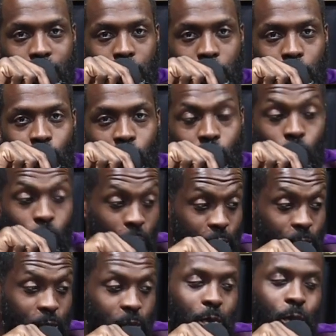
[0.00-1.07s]
Of course,
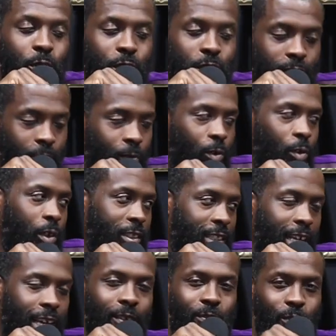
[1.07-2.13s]
we're supposed
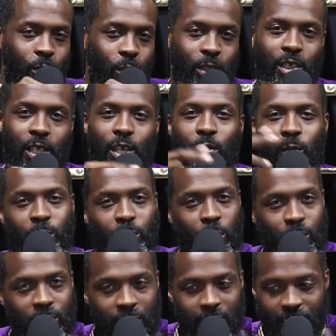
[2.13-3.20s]

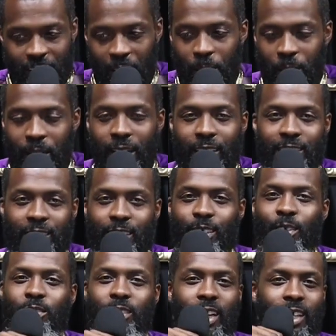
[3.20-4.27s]
to examine
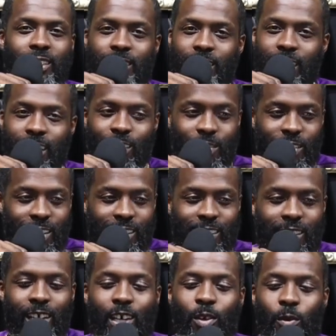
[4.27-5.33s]
ourselves. I ain't saying you ain't.
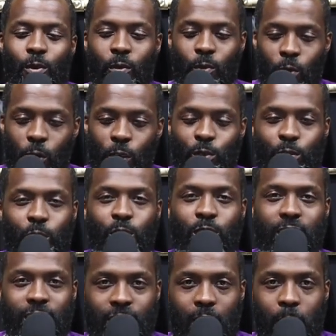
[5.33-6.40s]
Of course, we're supposed to
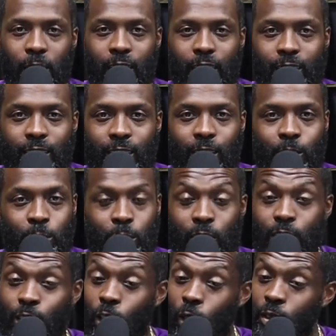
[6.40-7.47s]
examine ourselves. But there's
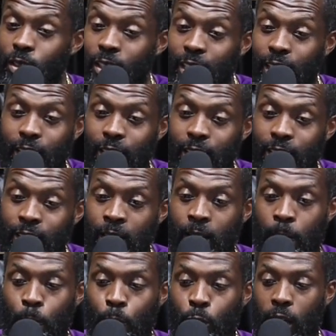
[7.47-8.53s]
certain things
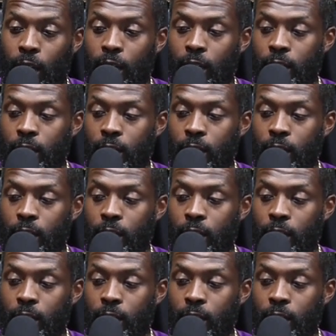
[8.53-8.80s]
that